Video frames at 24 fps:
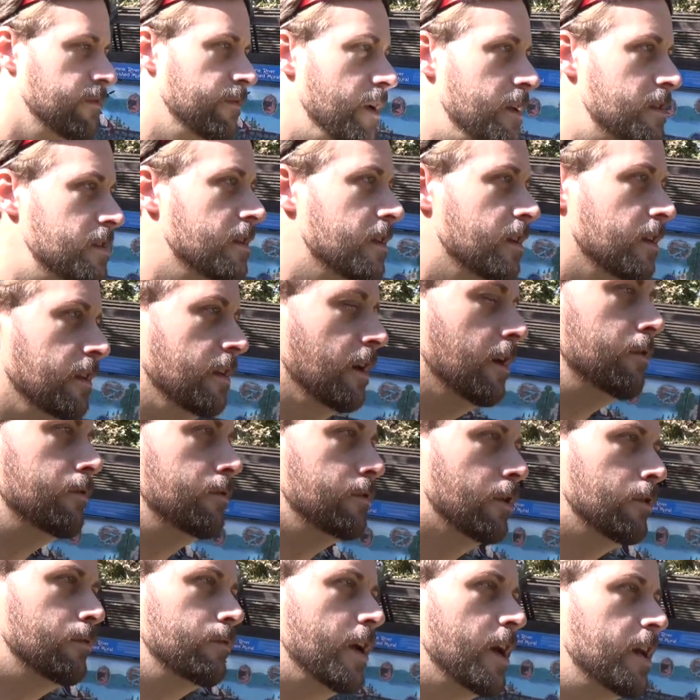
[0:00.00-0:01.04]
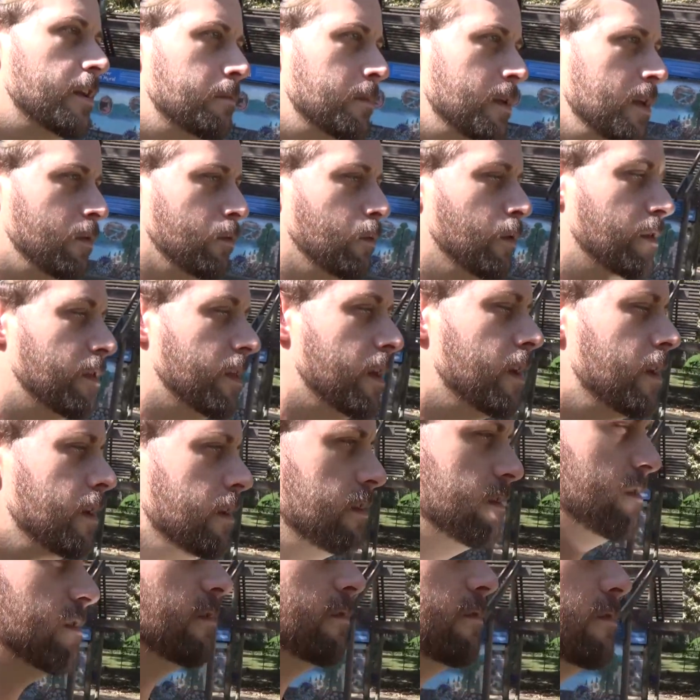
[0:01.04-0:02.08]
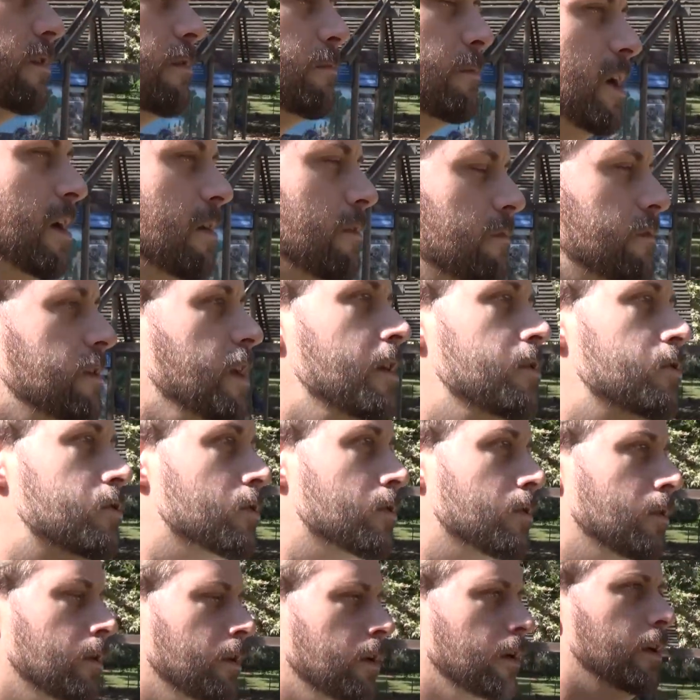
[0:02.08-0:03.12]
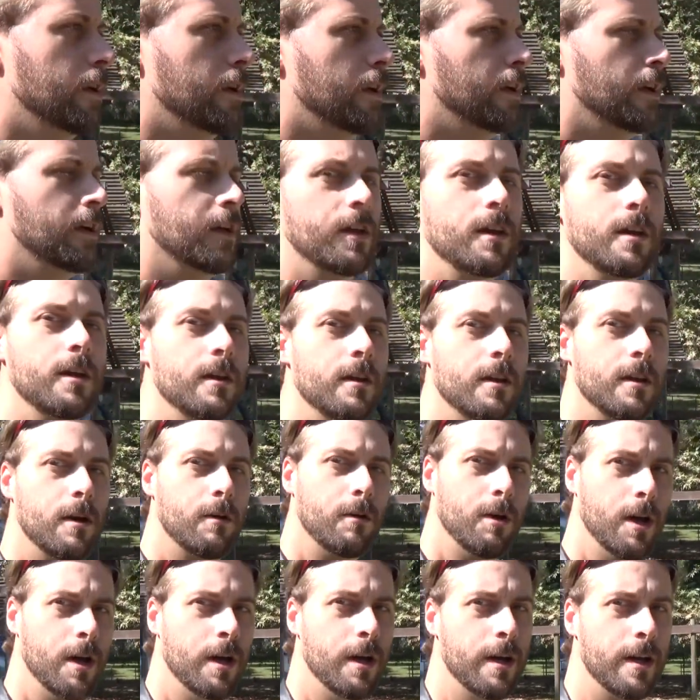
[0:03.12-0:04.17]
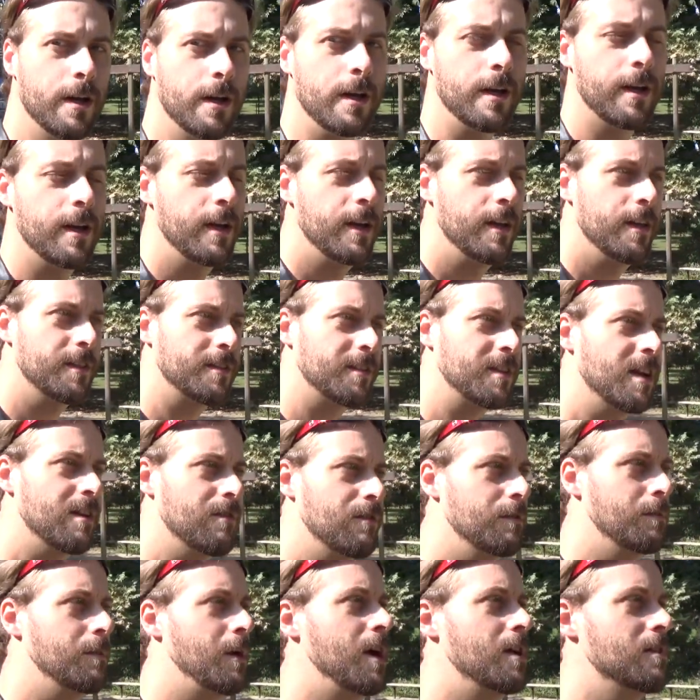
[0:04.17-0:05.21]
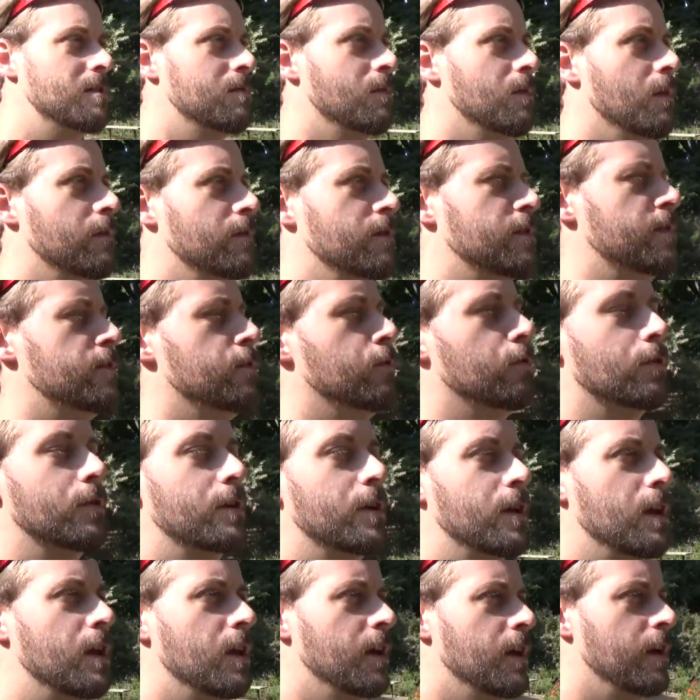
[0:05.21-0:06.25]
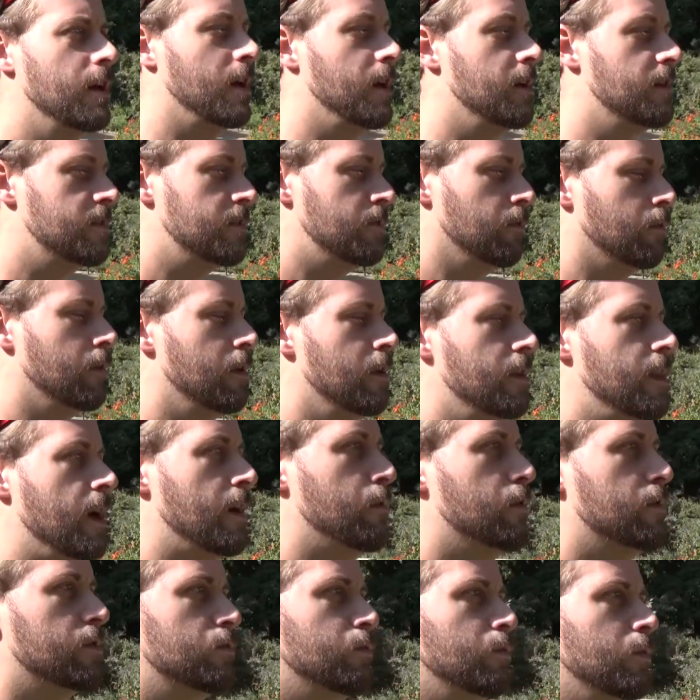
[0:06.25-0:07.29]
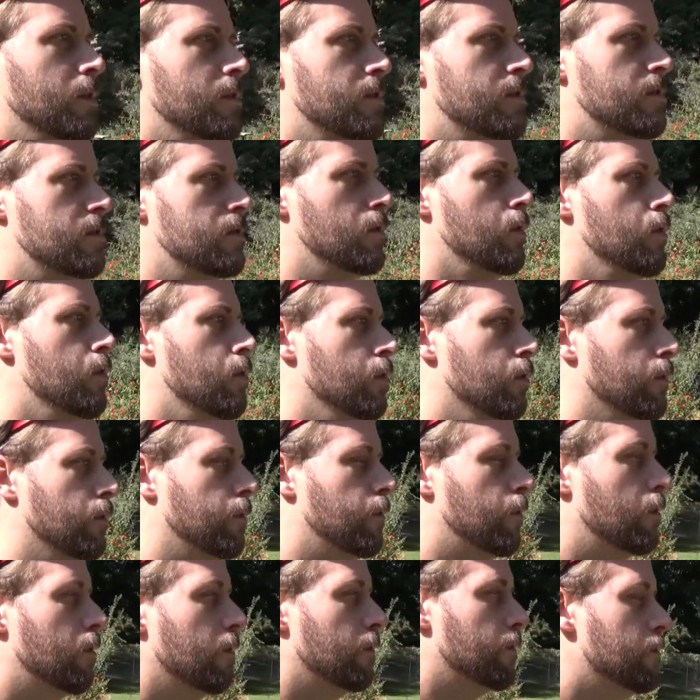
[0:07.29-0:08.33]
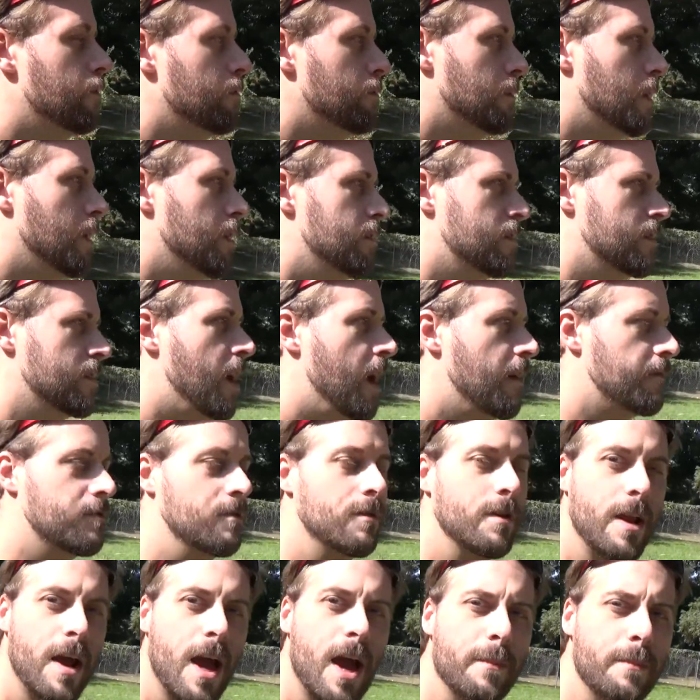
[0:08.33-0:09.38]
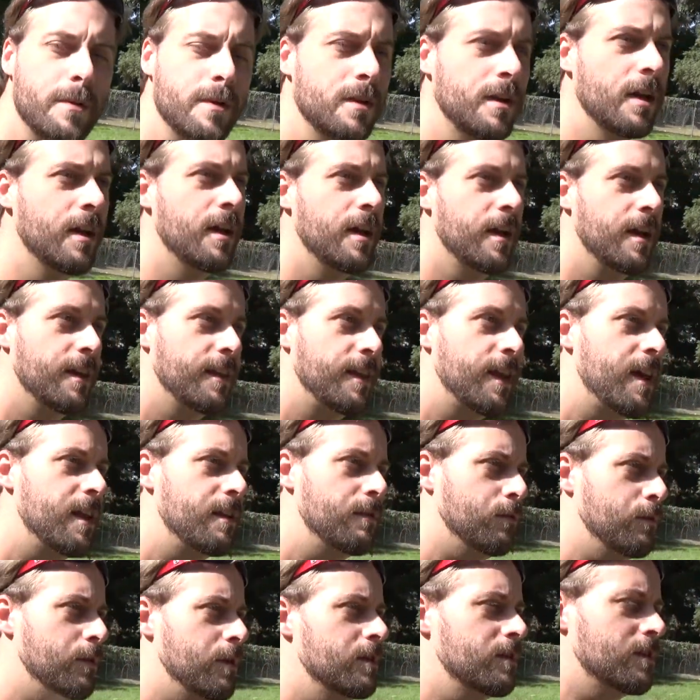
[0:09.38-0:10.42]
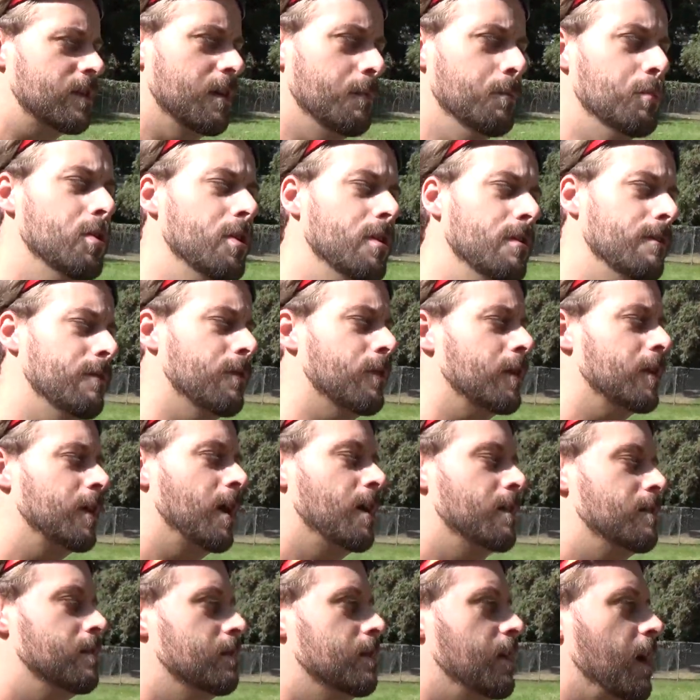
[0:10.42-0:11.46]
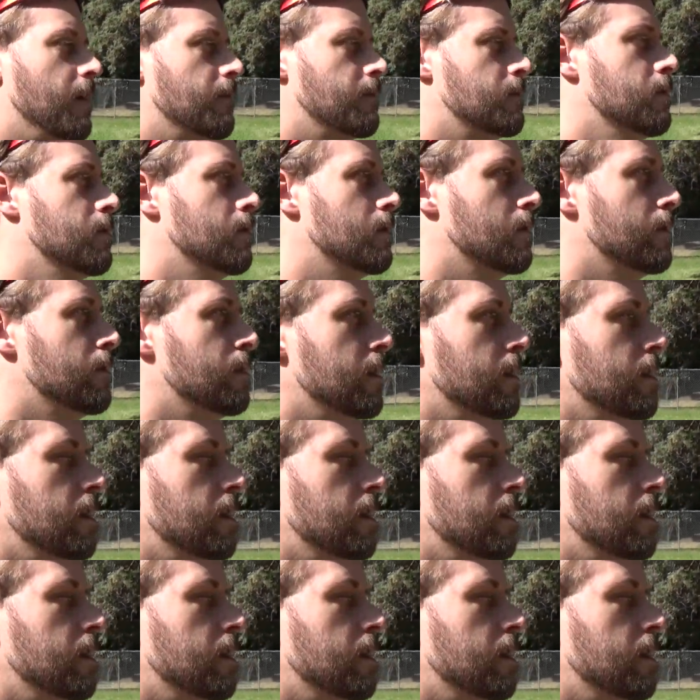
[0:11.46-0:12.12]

facing an unknown enemy with any certain amount of danger. You know, this kind of reminds me of a story. A story that was once told for a few months after it happened, then it was completely forgotten after the